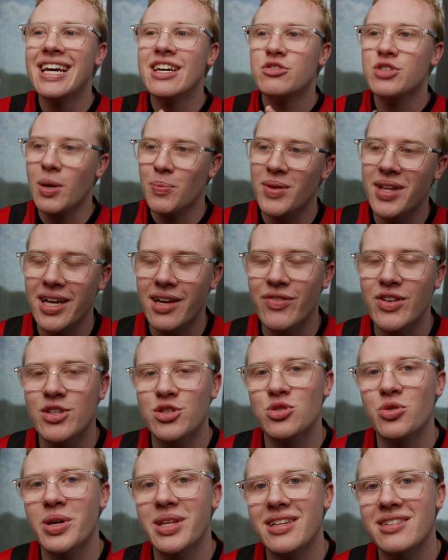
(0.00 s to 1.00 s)
Drop a like if you
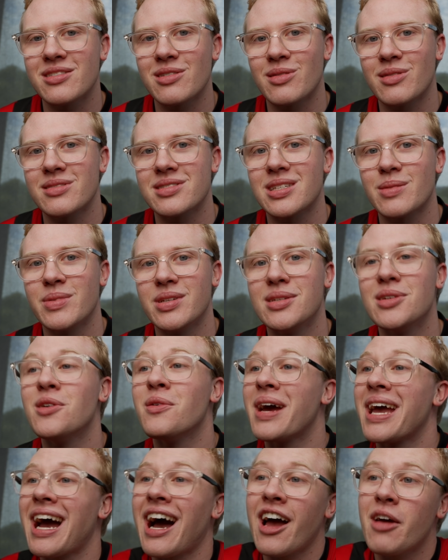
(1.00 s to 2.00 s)
enjoyed this or learned something new.
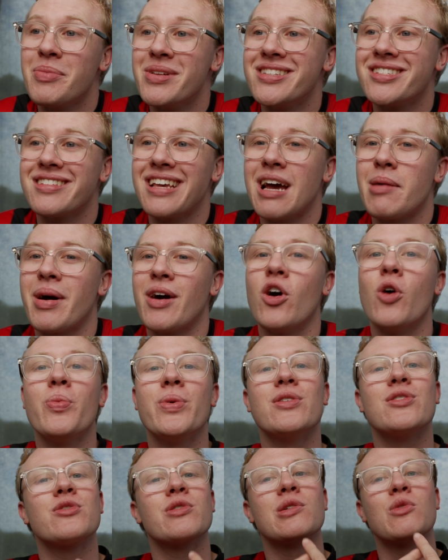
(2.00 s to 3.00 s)
Hey, I've been Sam. I hope
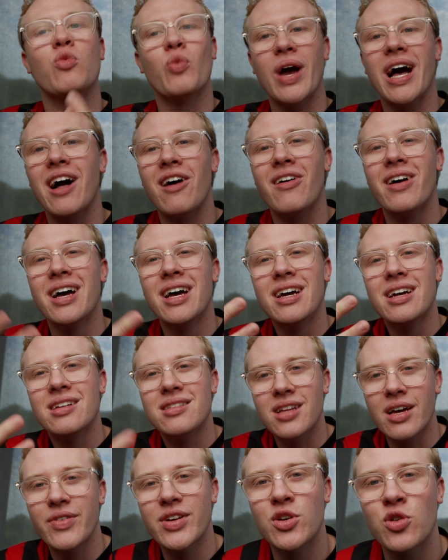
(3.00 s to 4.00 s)
you're doing well.
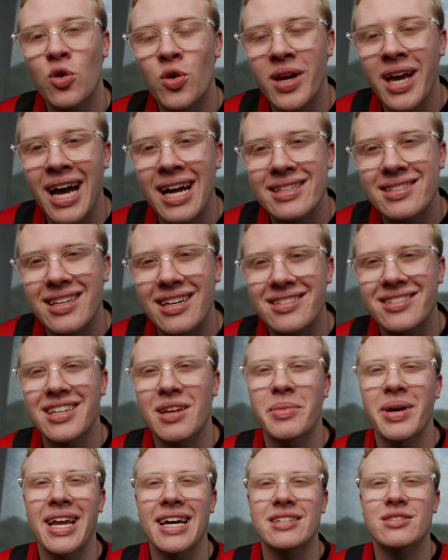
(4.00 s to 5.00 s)
Love you, cool cats. I'll see you
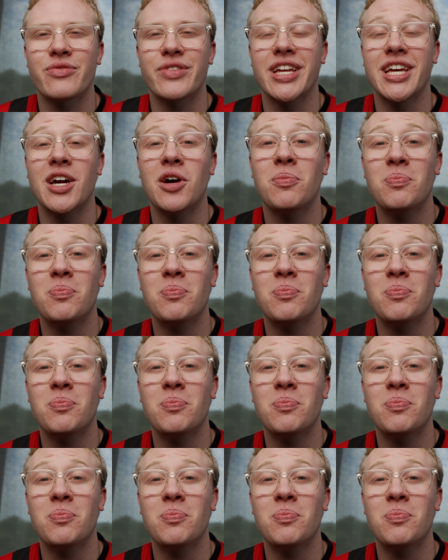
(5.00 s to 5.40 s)
in my next video.